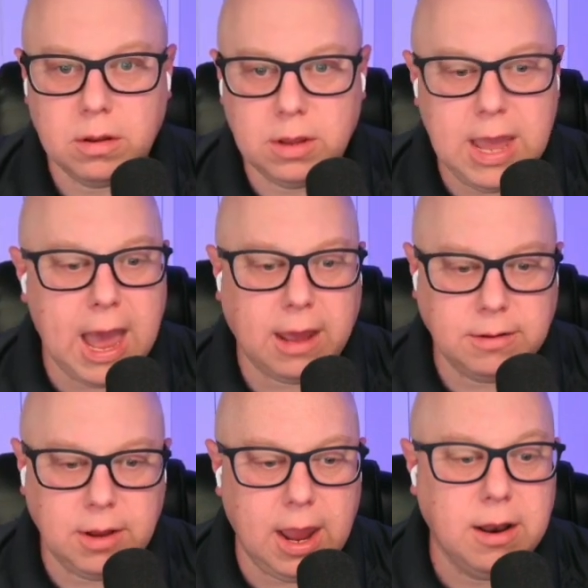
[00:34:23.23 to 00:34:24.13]
Yeah.
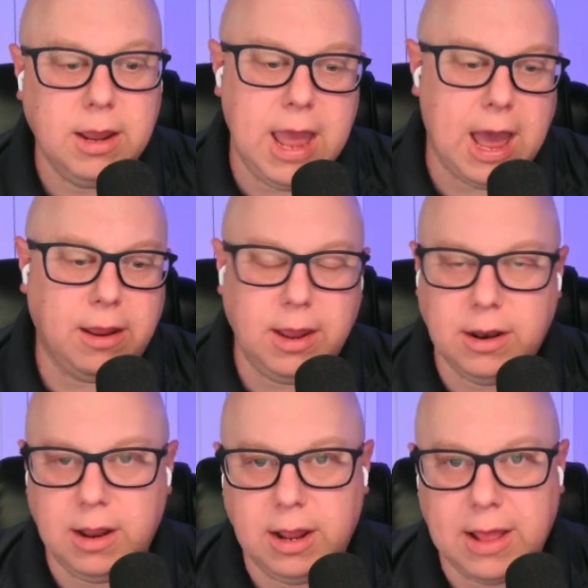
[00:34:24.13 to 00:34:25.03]

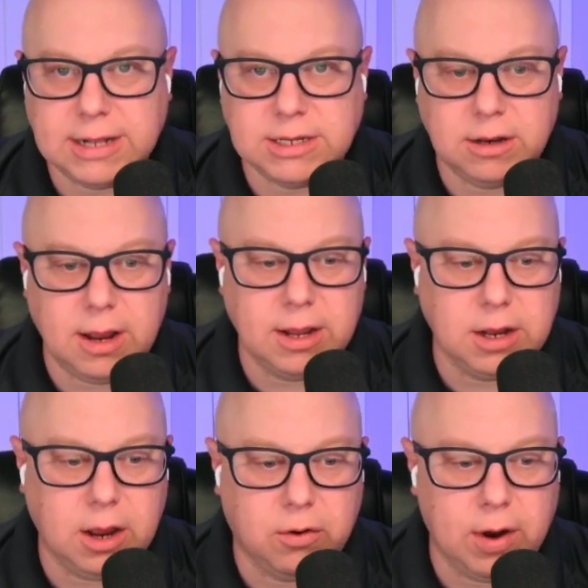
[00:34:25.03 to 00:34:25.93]
And that's
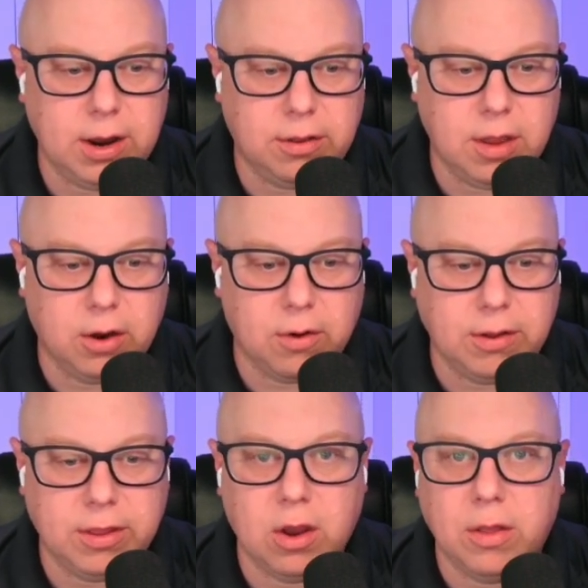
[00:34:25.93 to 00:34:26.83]
a
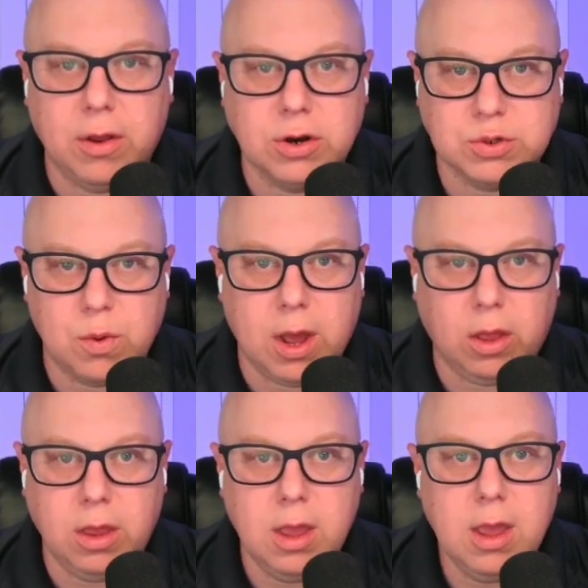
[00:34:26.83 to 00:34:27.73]
great thing on there as well.